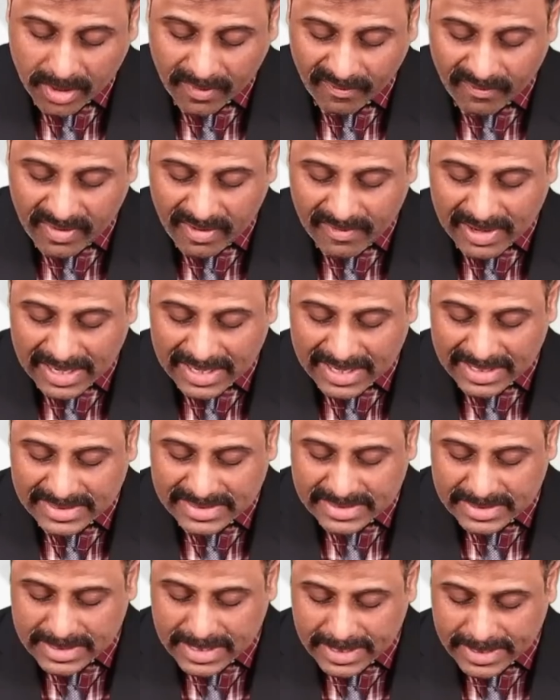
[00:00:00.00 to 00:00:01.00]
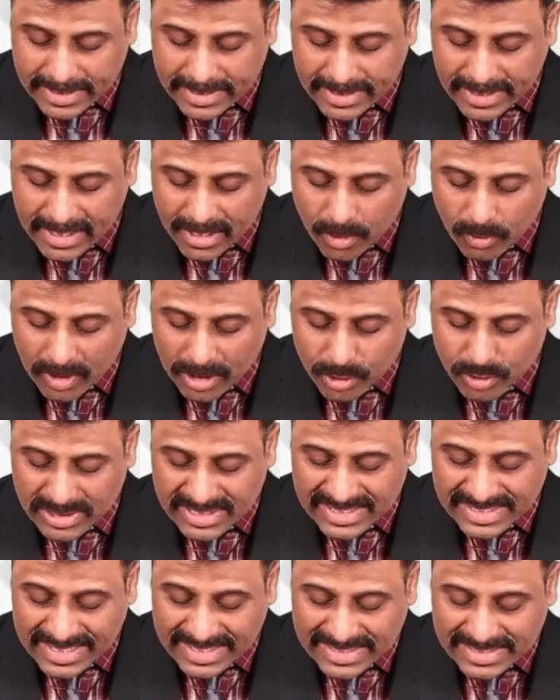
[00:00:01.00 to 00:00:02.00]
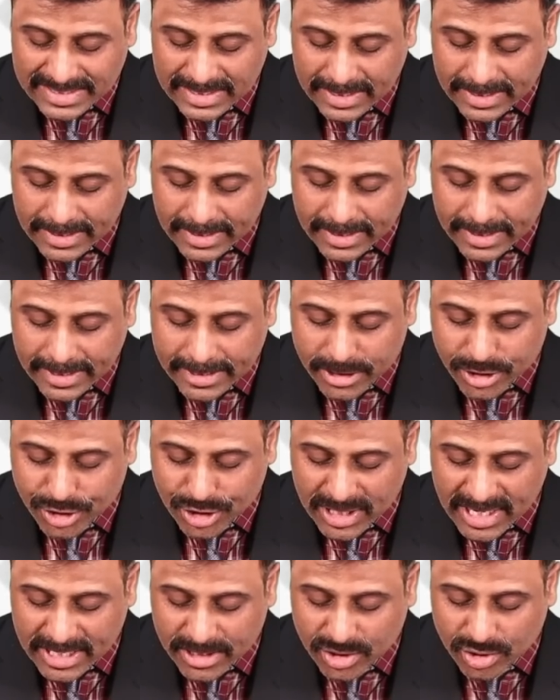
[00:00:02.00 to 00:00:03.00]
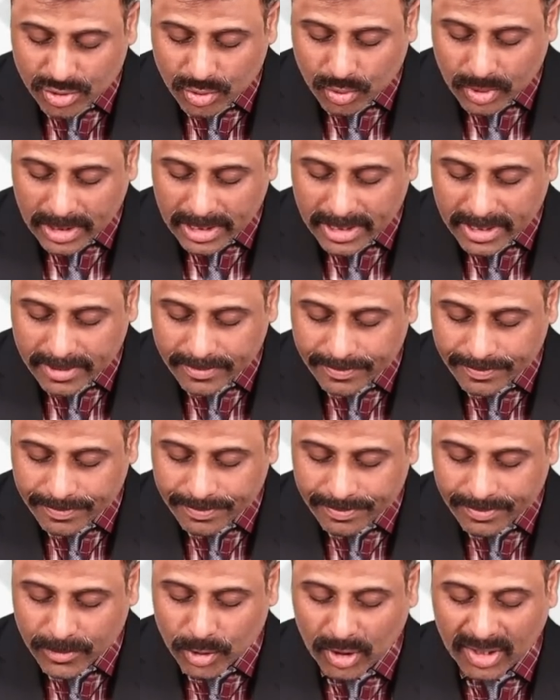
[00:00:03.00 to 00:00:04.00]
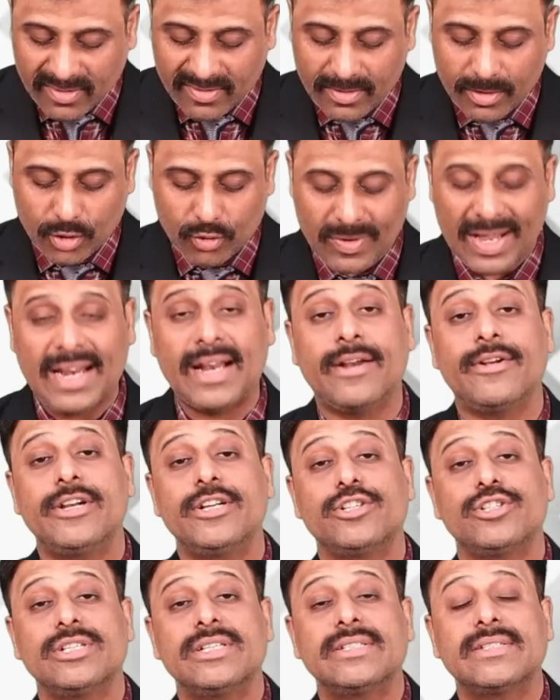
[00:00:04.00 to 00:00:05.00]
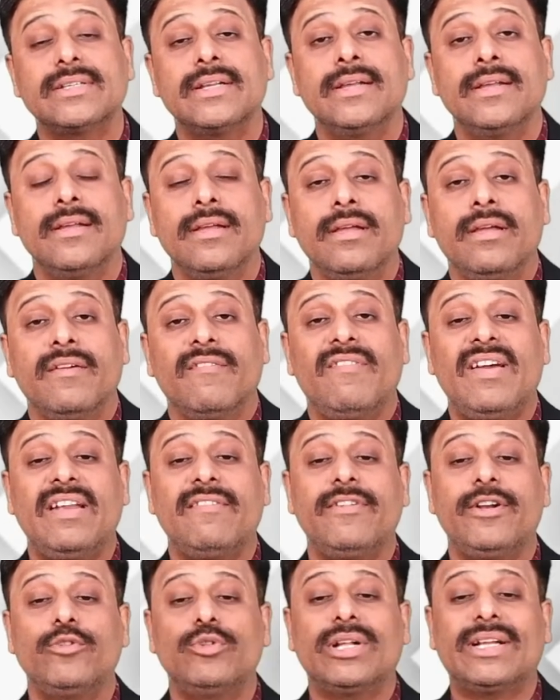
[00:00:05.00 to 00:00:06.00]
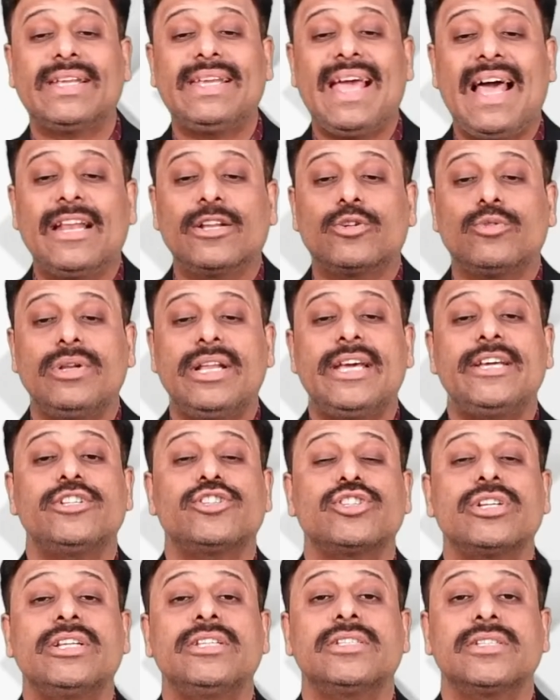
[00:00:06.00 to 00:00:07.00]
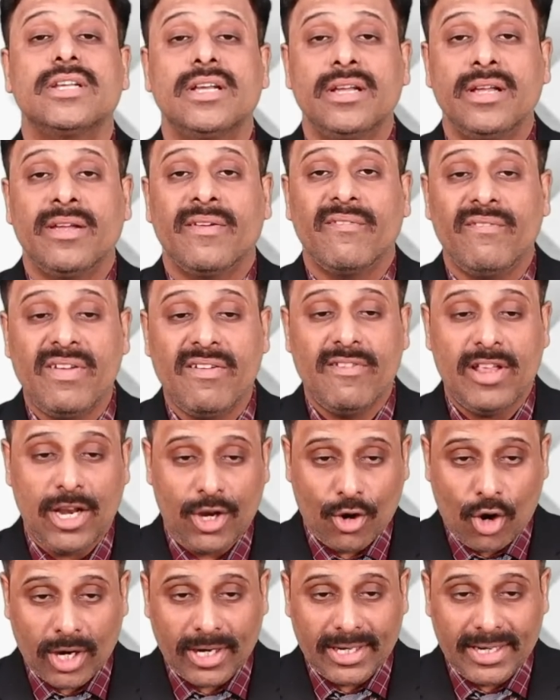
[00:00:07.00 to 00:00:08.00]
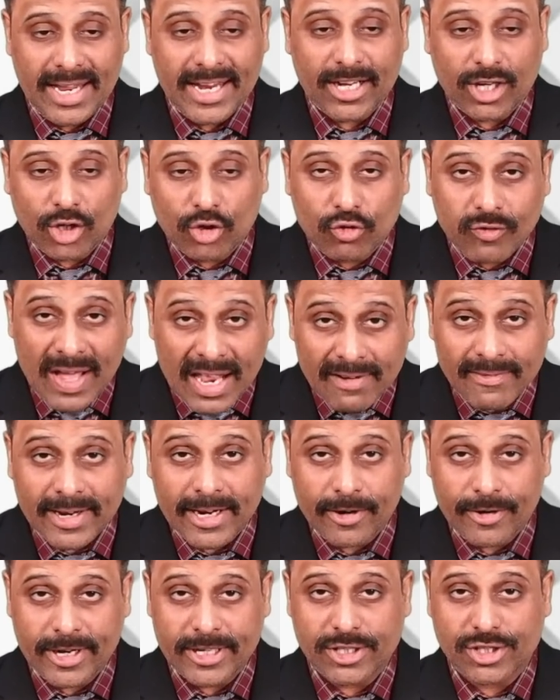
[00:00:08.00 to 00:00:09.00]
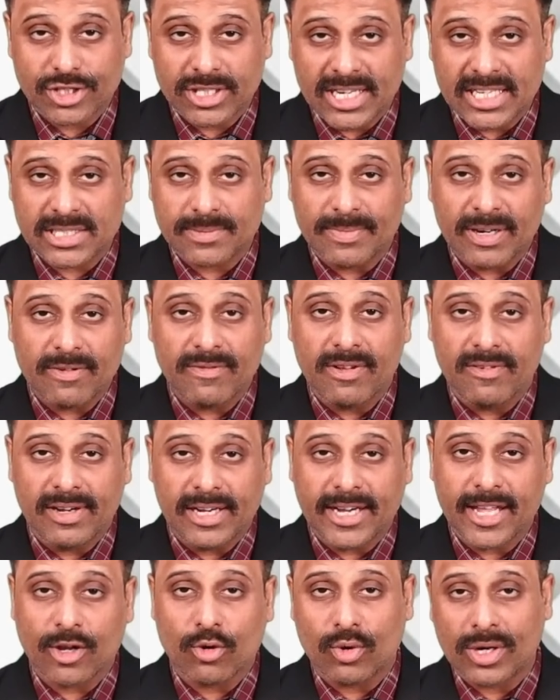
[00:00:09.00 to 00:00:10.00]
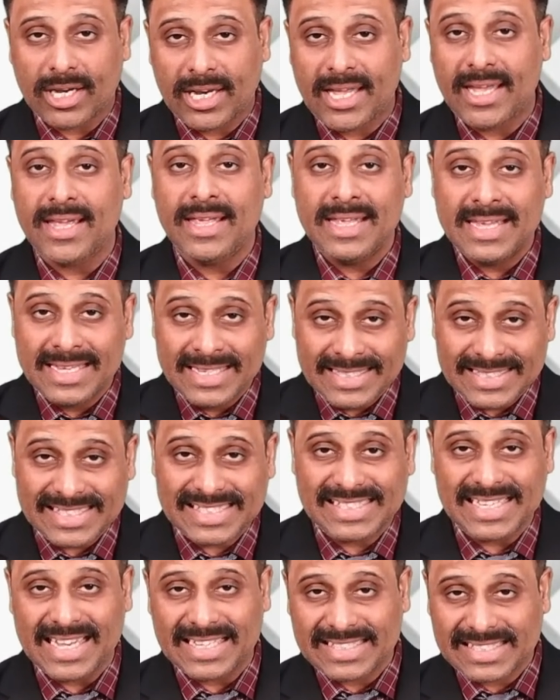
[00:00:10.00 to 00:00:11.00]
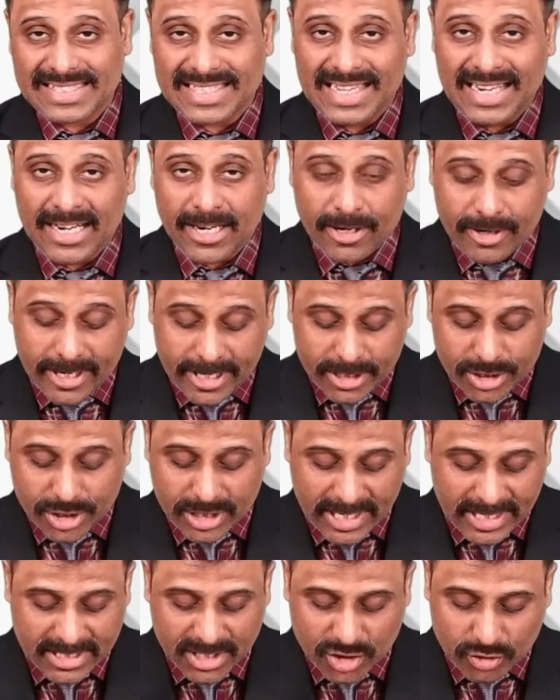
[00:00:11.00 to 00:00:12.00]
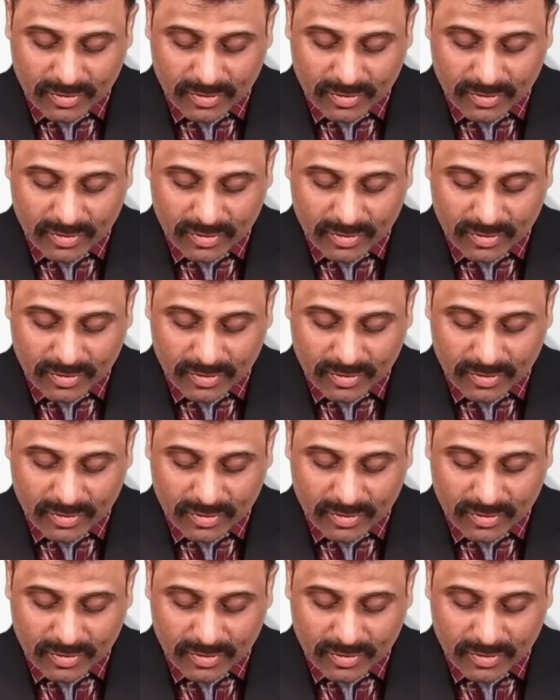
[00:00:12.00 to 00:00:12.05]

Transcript: We will consider it equal to 600 shares only, not 1,200 shares. When we do the calculations, we will not take 1,200 shares, but we will take only 600 shares.